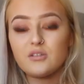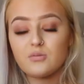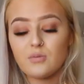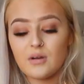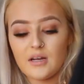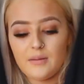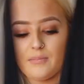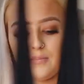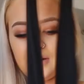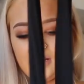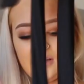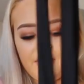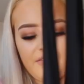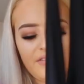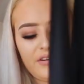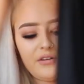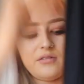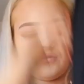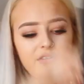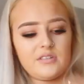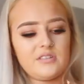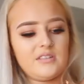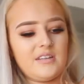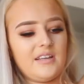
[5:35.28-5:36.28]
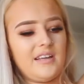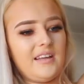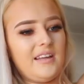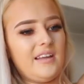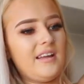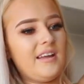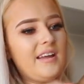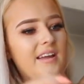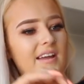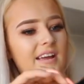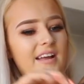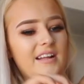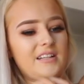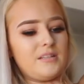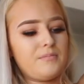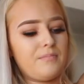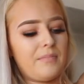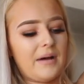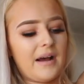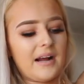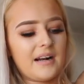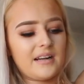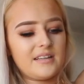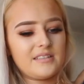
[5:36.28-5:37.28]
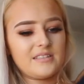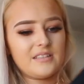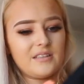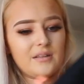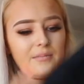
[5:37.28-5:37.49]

as well, I believe, and obviously it's backless